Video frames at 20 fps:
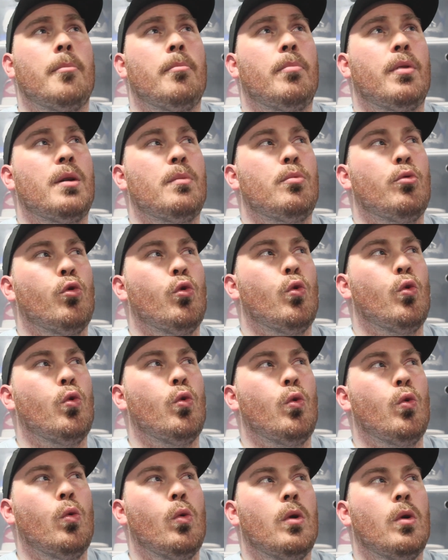
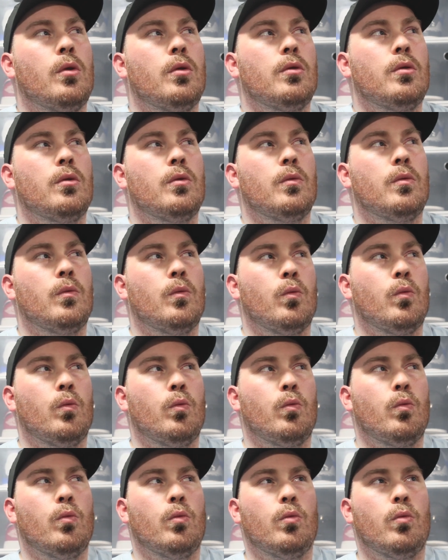People
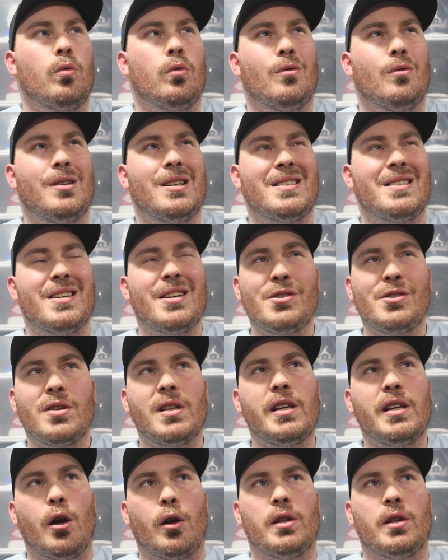will
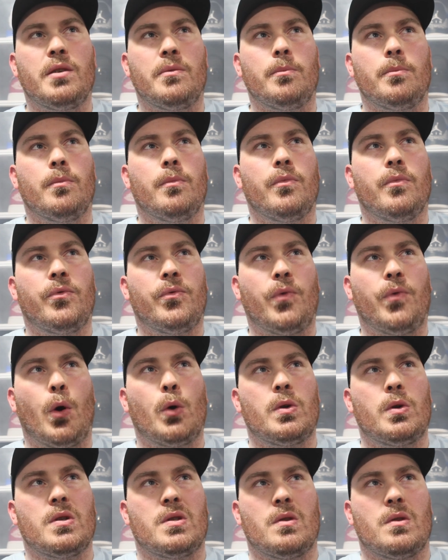essentially only
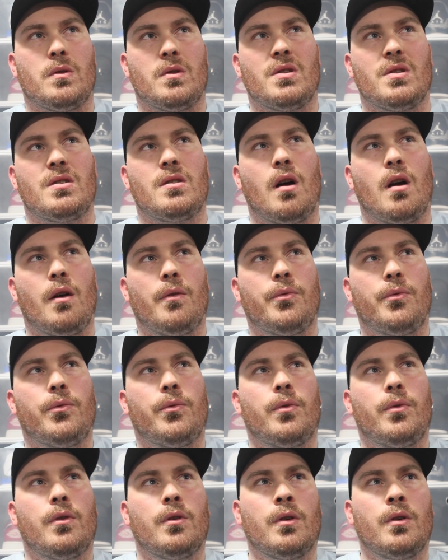focus on
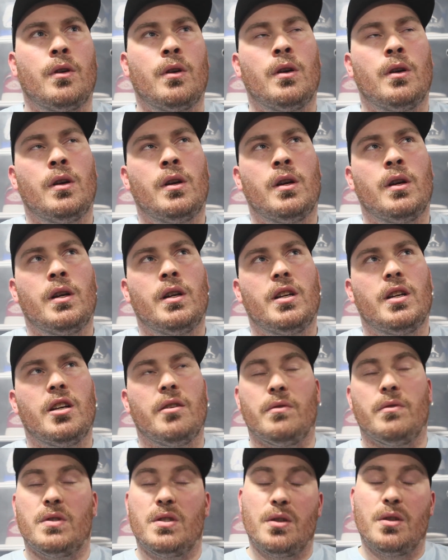stuff
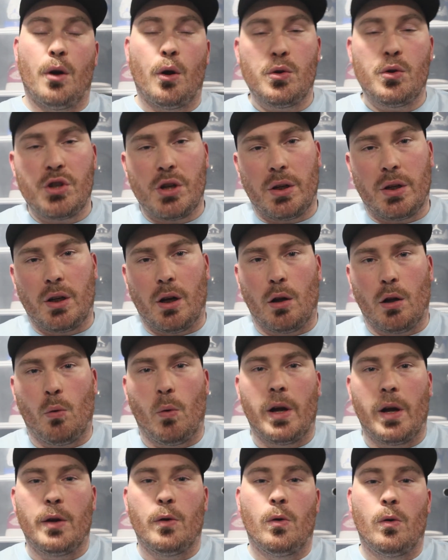if it's an O G
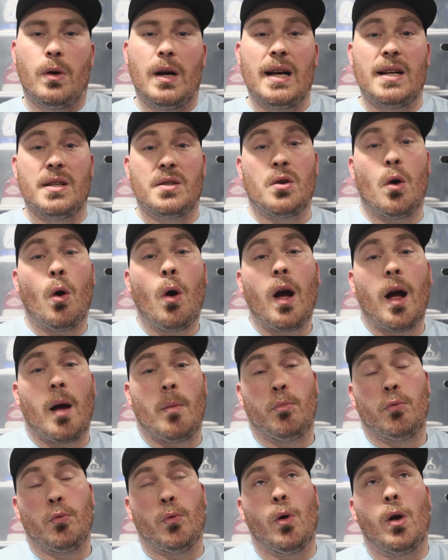colorway or has
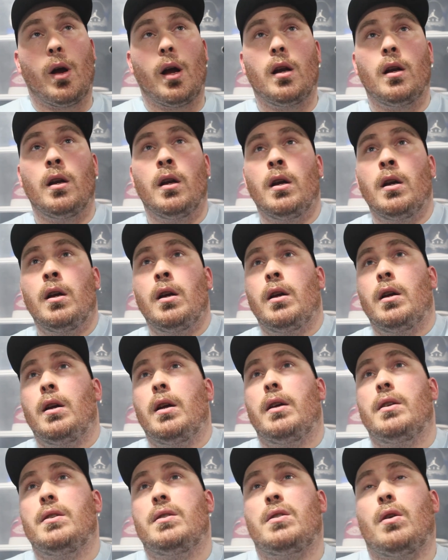hype, right?
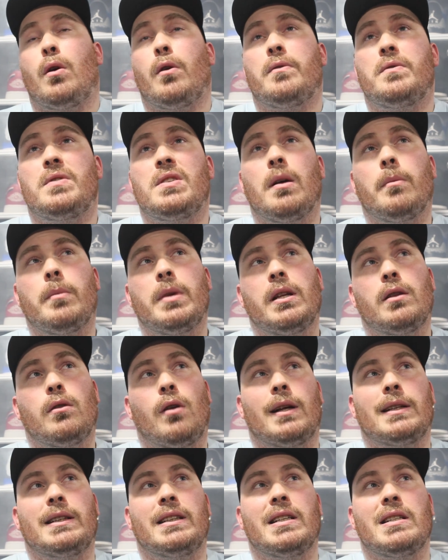So something
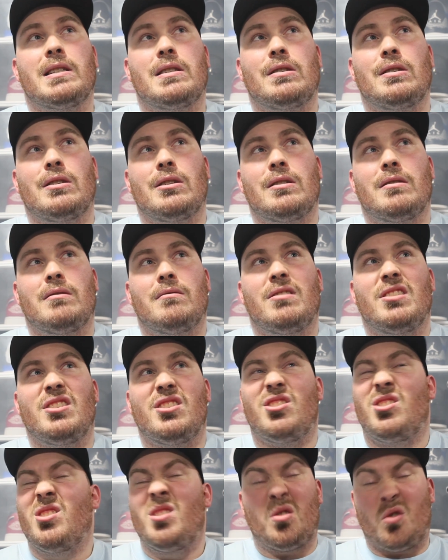like this that
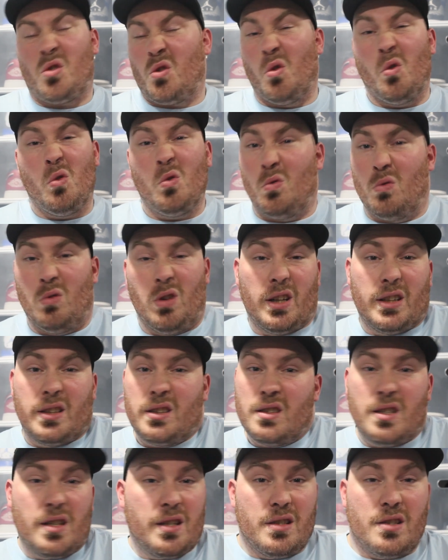is just cool, like
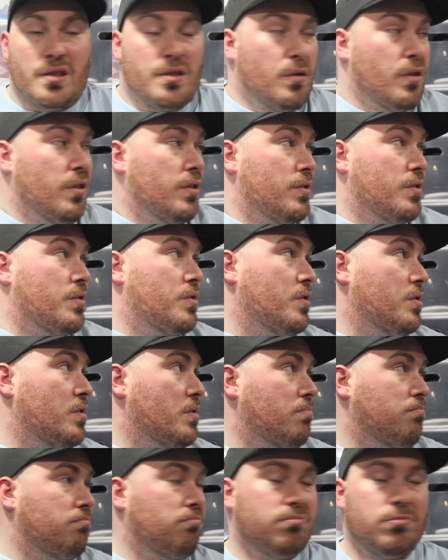it, it, it's
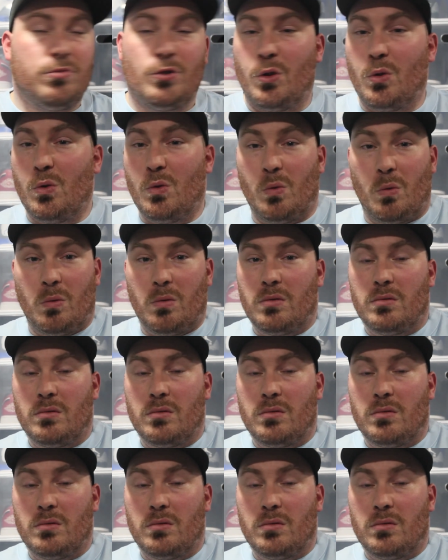just cool.